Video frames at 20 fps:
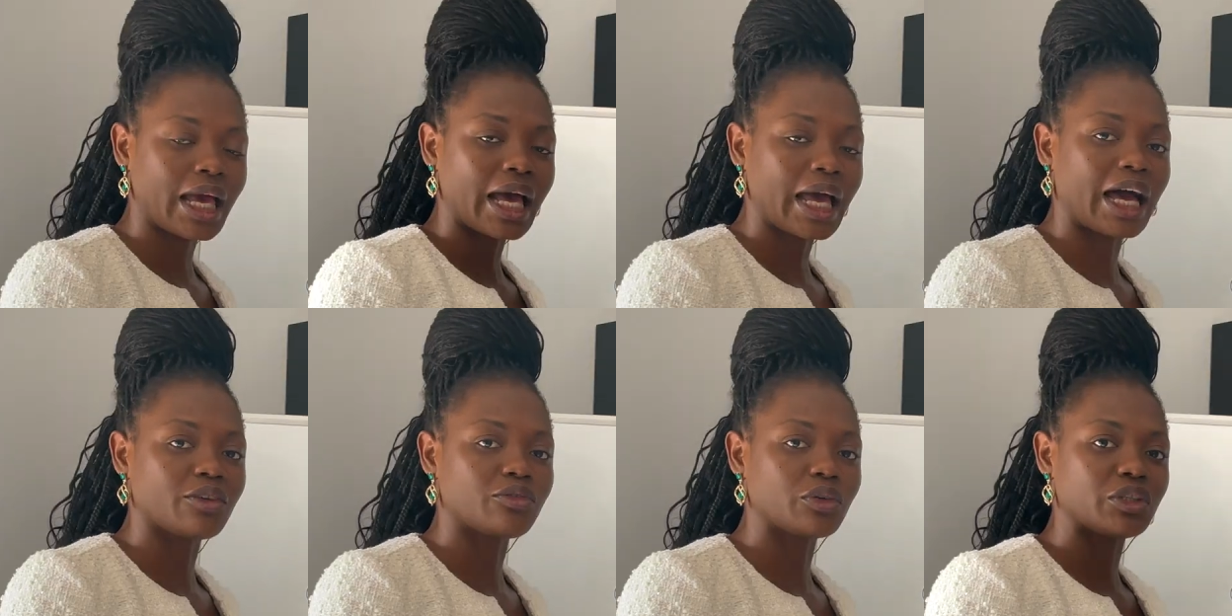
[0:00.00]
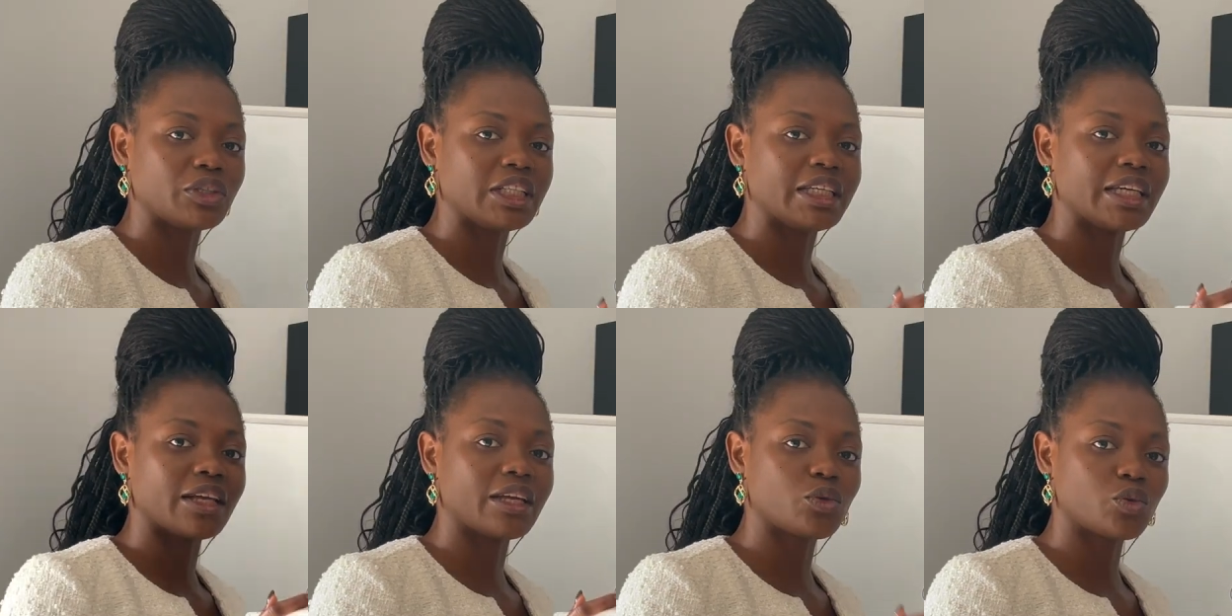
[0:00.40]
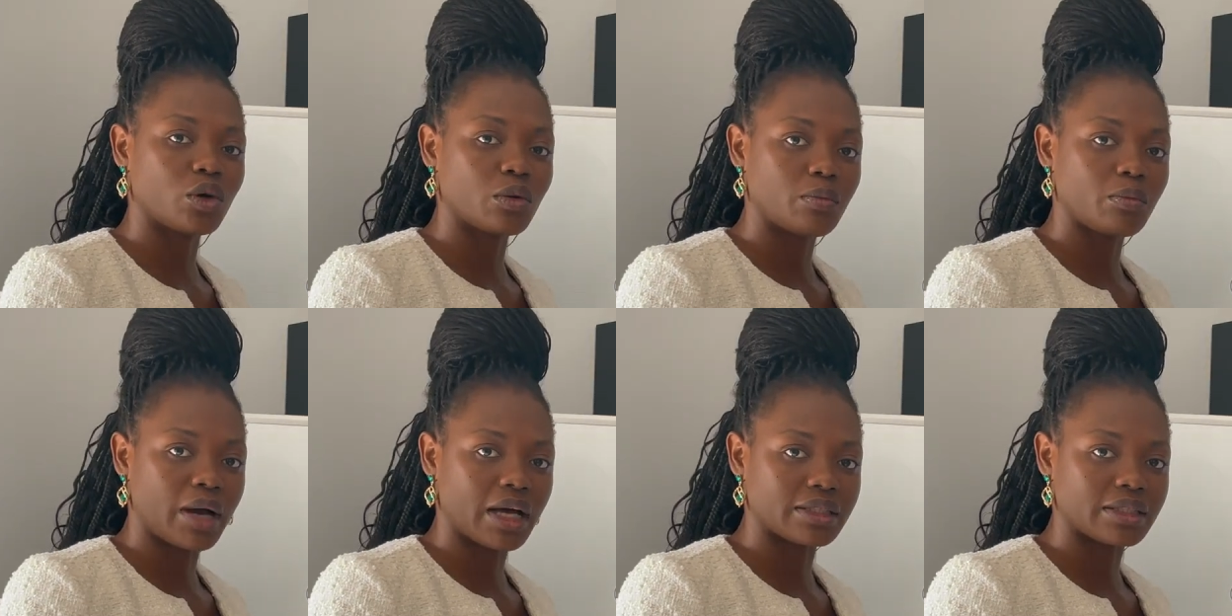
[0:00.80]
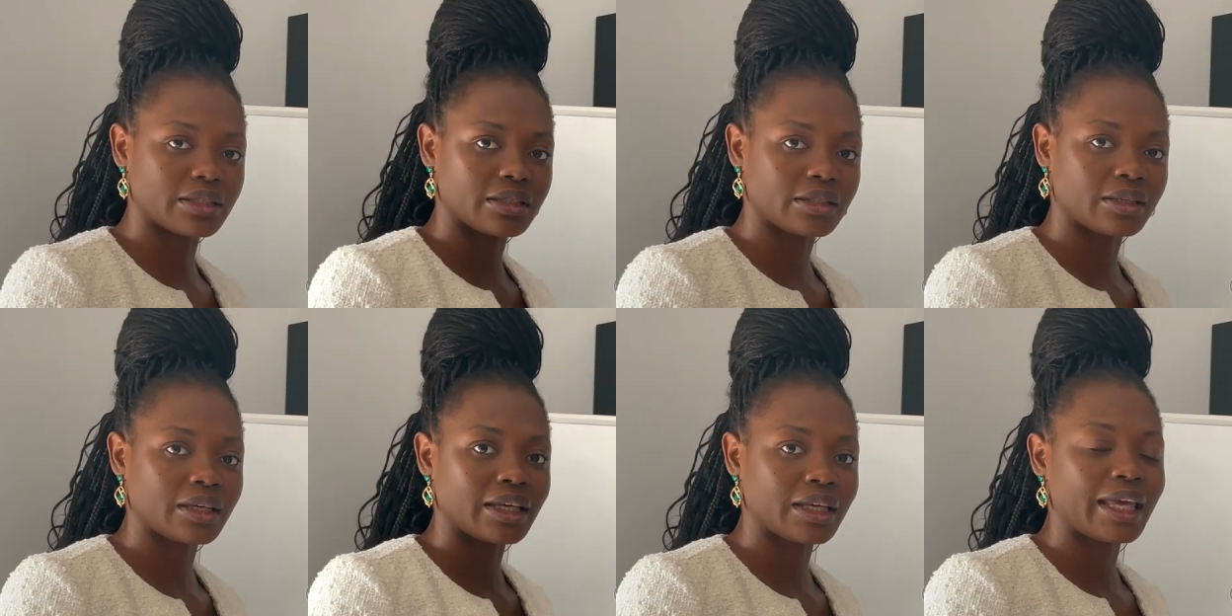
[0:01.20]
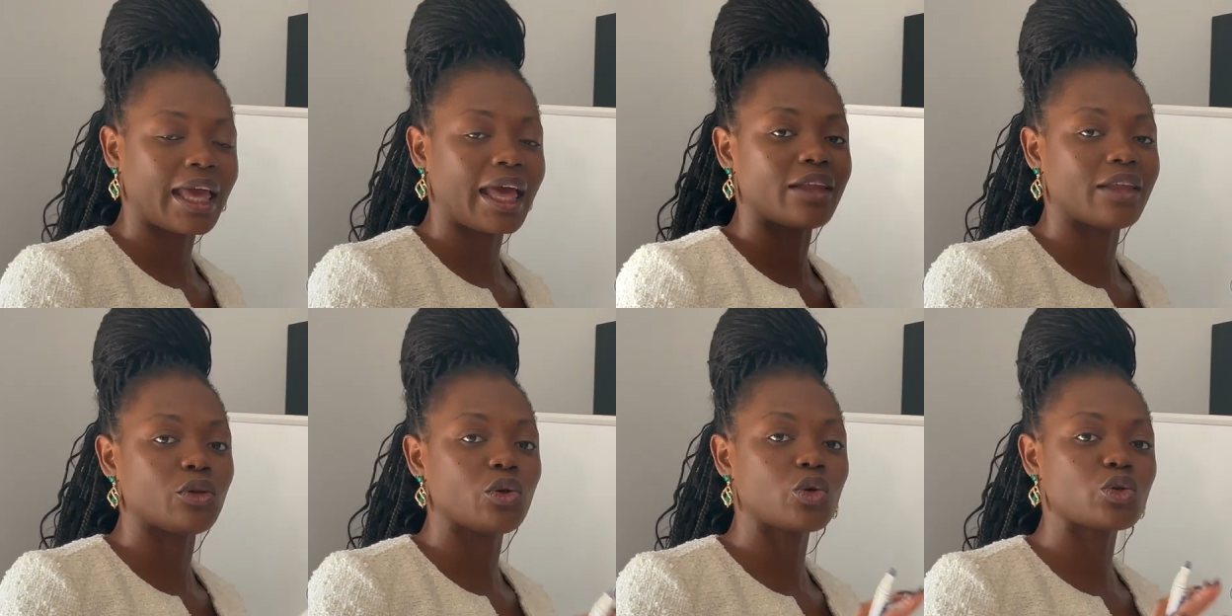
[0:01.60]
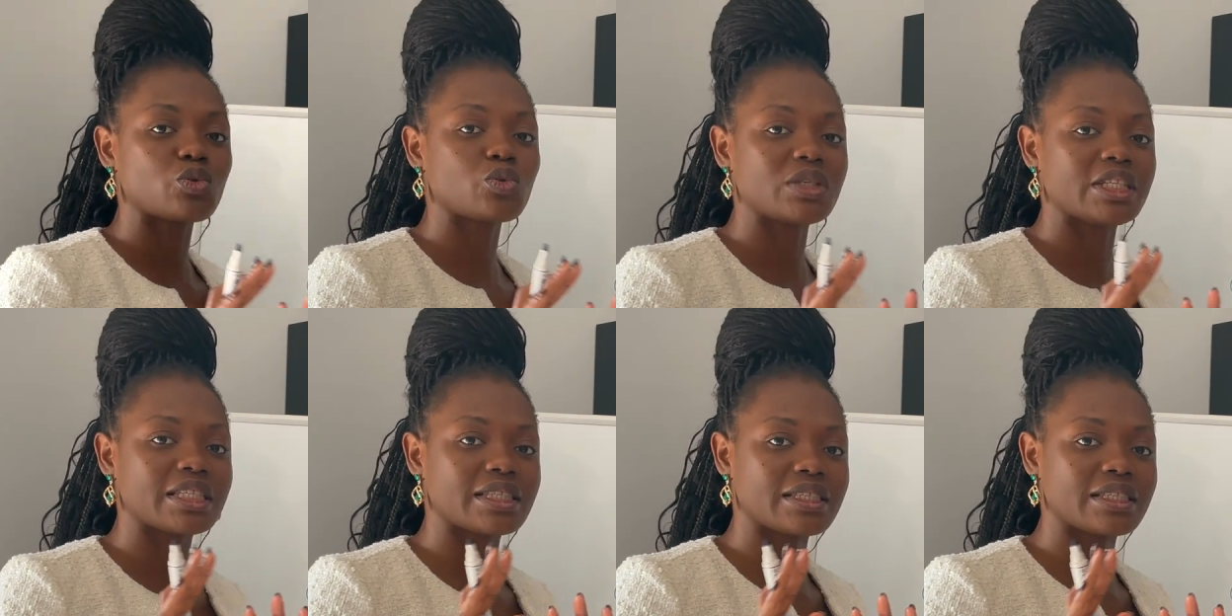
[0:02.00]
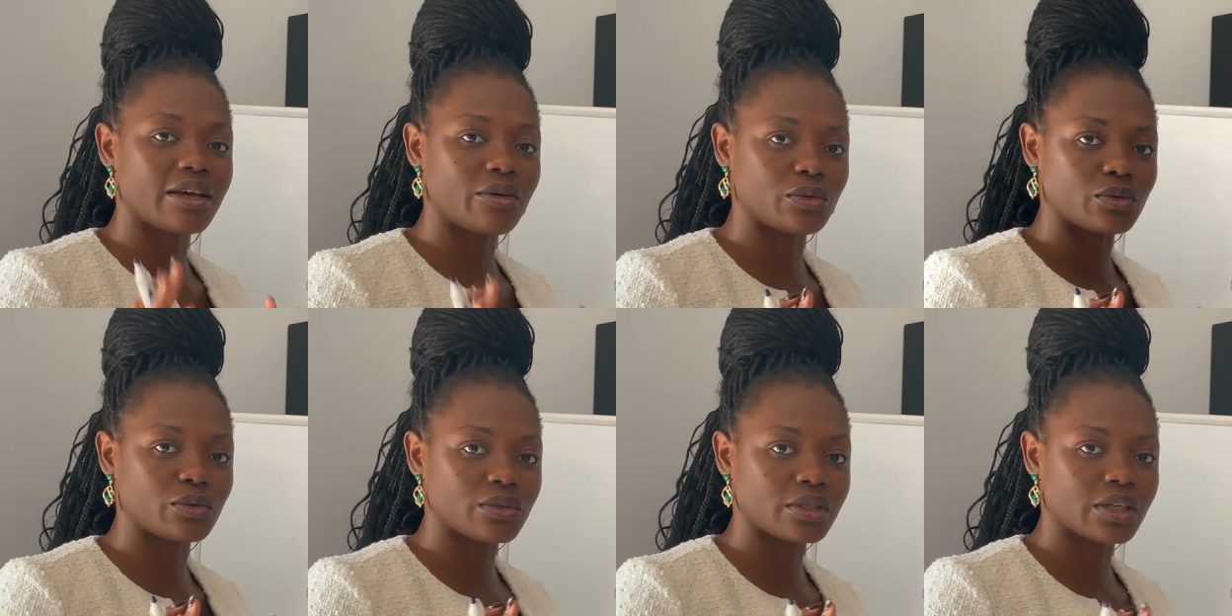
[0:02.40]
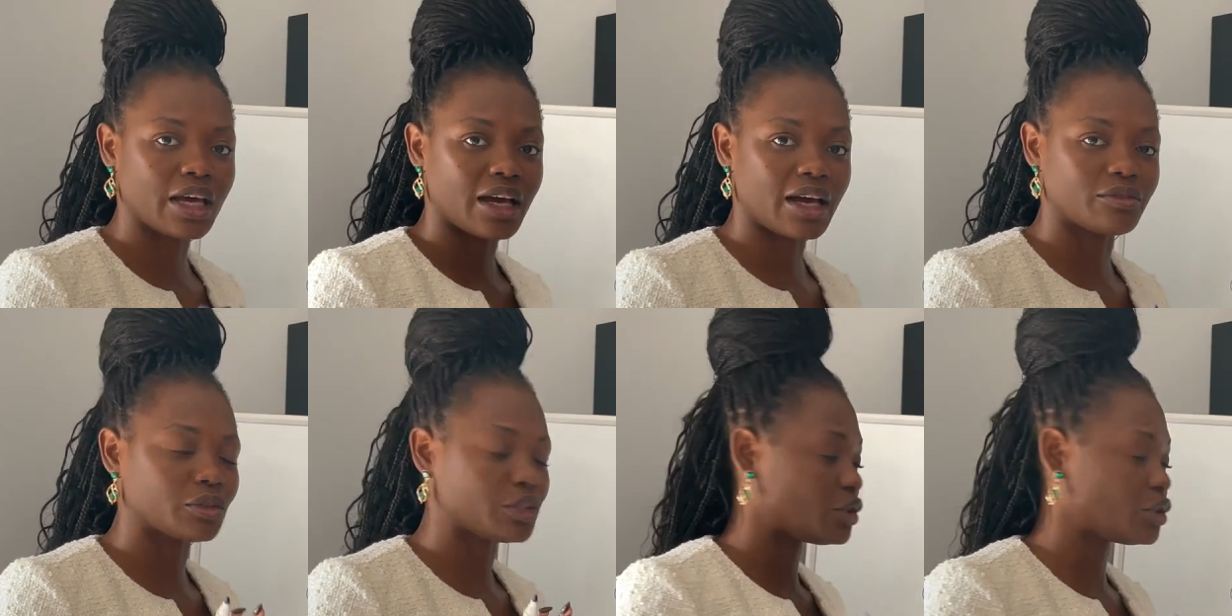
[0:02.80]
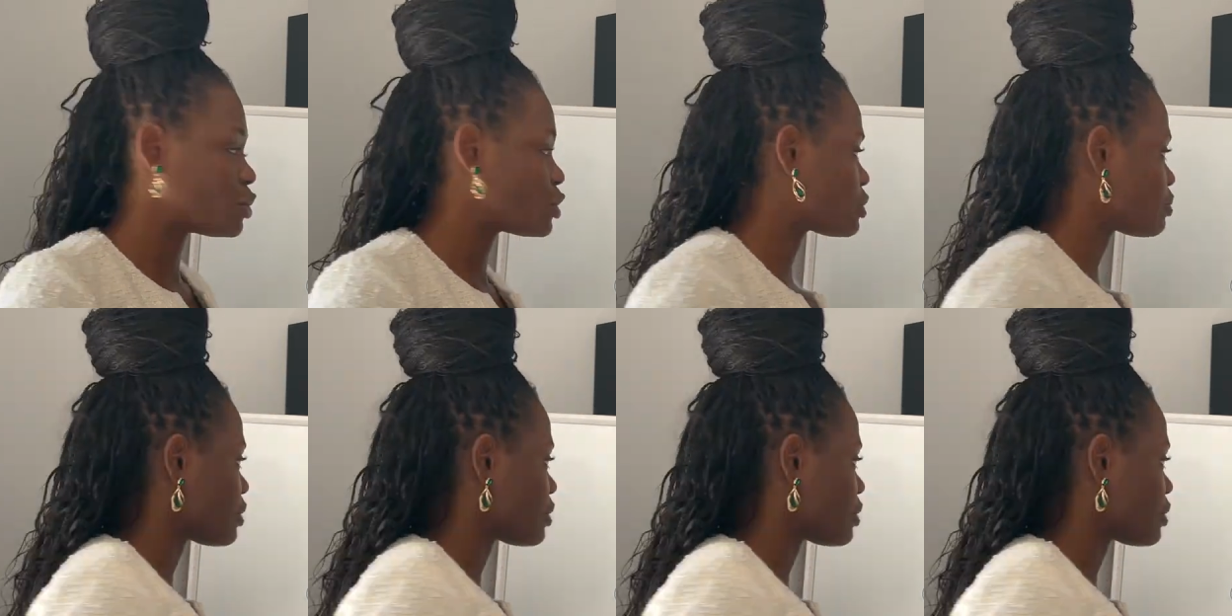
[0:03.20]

are for the network part, and those with the zeros are for the host